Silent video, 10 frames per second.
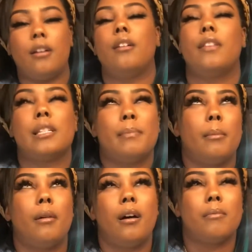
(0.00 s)
oh, that's my
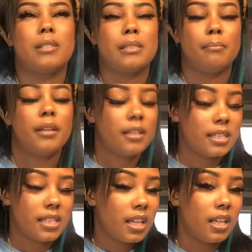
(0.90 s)
mom's
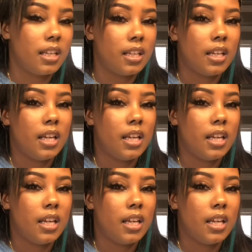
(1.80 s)
scent,